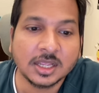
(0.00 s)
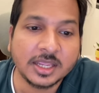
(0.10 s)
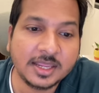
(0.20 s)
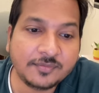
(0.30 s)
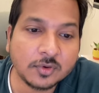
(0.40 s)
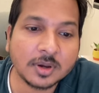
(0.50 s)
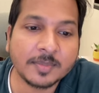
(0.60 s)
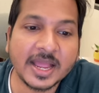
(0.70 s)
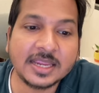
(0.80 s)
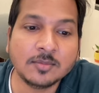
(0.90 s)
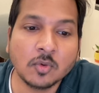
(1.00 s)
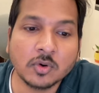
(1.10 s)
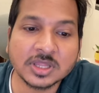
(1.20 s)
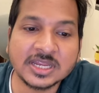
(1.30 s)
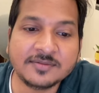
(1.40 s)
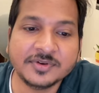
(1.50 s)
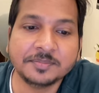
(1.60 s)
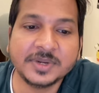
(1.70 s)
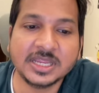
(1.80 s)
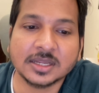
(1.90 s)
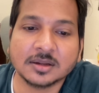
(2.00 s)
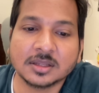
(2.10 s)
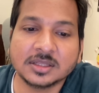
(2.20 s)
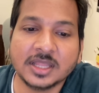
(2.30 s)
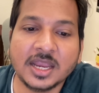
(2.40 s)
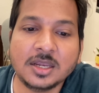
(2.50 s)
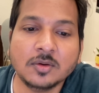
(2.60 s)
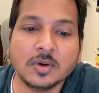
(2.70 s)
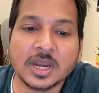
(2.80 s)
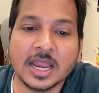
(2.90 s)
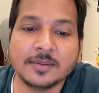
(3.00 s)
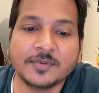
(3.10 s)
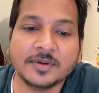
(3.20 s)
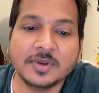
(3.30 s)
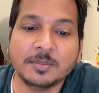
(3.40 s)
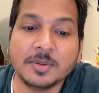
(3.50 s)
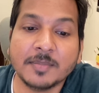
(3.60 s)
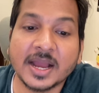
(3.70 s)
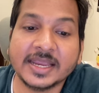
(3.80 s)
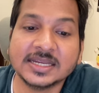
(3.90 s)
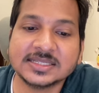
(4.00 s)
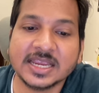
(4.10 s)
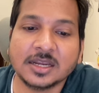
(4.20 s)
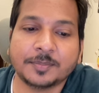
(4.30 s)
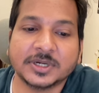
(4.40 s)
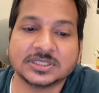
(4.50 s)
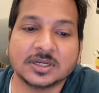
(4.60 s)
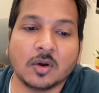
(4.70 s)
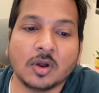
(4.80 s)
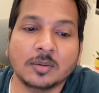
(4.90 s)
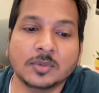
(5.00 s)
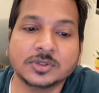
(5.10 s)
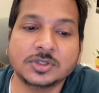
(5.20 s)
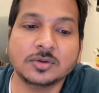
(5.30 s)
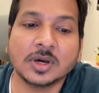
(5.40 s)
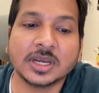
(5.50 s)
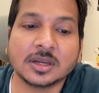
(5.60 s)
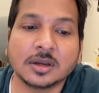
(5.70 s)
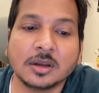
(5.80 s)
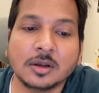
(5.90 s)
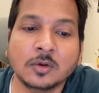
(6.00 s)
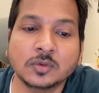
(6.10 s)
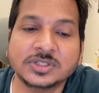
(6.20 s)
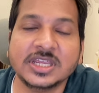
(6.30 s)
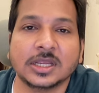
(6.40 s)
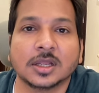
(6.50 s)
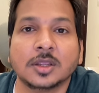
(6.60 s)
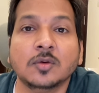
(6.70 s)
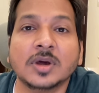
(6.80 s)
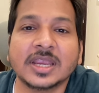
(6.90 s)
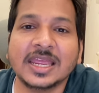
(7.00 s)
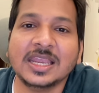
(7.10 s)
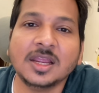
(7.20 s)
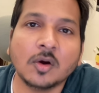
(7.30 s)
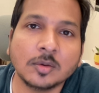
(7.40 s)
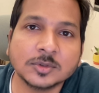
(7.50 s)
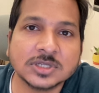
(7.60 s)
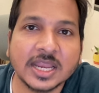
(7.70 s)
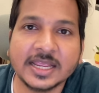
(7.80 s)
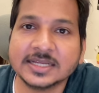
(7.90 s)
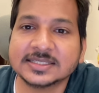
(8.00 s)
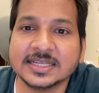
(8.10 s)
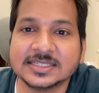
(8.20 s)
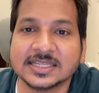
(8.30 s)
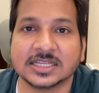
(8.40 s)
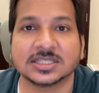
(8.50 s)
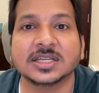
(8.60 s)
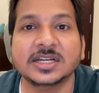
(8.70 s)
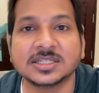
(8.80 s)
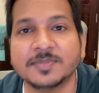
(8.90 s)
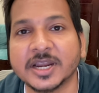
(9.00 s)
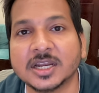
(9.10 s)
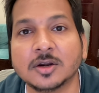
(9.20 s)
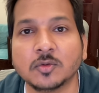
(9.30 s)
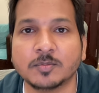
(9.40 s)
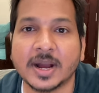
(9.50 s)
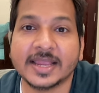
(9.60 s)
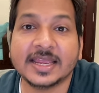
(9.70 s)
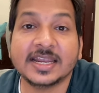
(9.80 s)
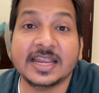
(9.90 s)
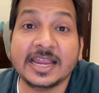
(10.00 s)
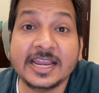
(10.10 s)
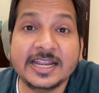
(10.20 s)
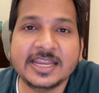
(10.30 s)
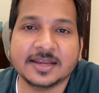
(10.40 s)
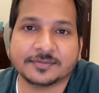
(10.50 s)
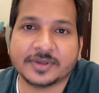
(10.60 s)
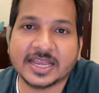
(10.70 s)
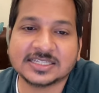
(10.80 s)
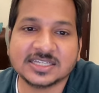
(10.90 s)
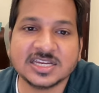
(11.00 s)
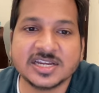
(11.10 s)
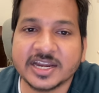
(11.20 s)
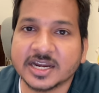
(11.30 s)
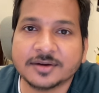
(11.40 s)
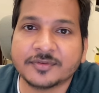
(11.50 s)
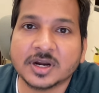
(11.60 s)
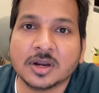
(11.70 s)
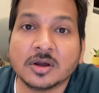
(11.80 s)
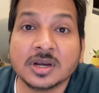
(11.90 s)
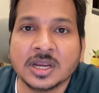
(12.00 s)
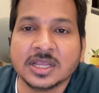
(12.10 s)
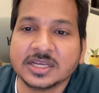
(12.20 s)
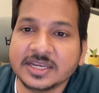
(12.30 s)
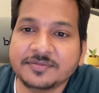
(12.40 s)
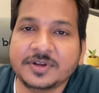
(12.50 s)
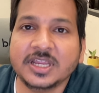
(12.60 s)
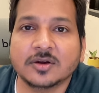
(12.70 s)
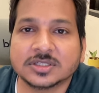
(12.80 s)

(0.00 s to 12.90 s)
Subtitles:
If you are buying more than 50, then your alpha will be minus 8%. Almost you are losing, you are gaining almost like a Sensex. It's better to buy an ETF, exchange traded fund, or Nifty or